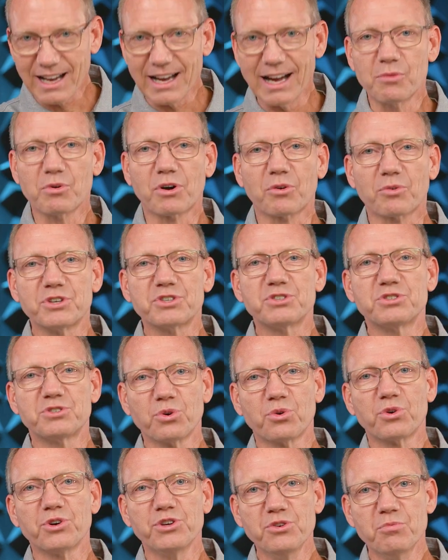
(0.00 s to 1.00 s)
I want to
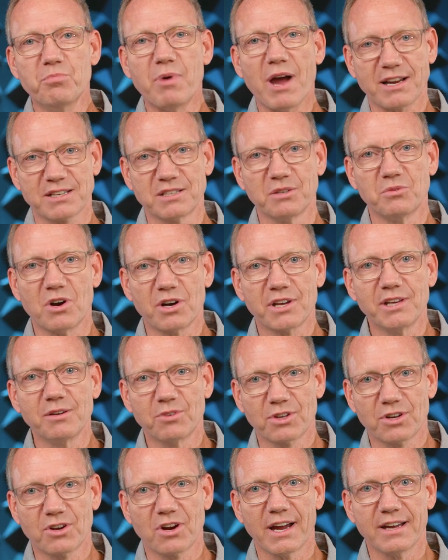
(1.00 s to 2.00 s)
restore you back to walking
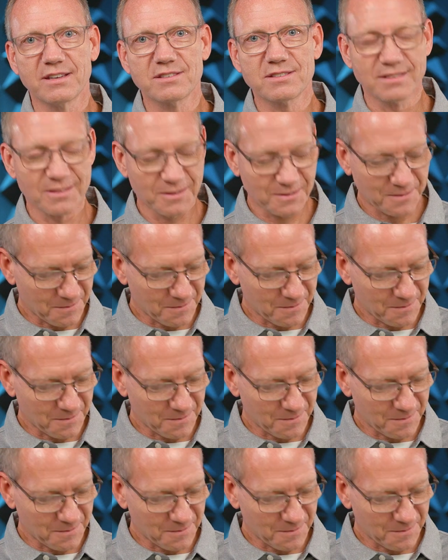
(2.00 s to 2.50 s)
with Christ.